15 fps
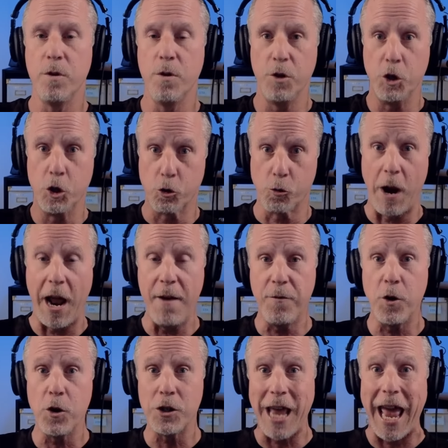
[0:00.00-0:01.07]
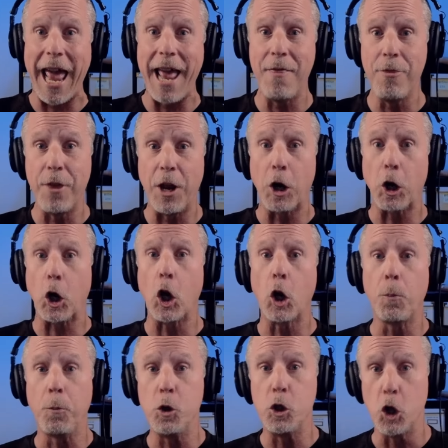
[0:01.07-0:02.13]
drivers and their
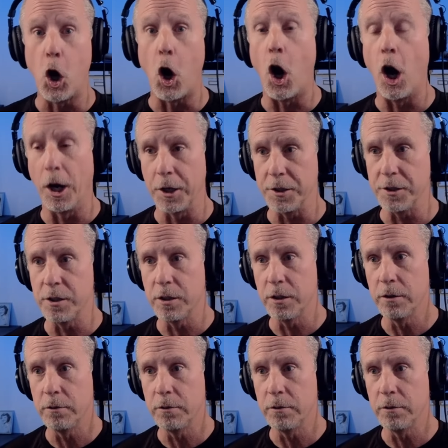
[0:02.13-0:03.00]
dogs.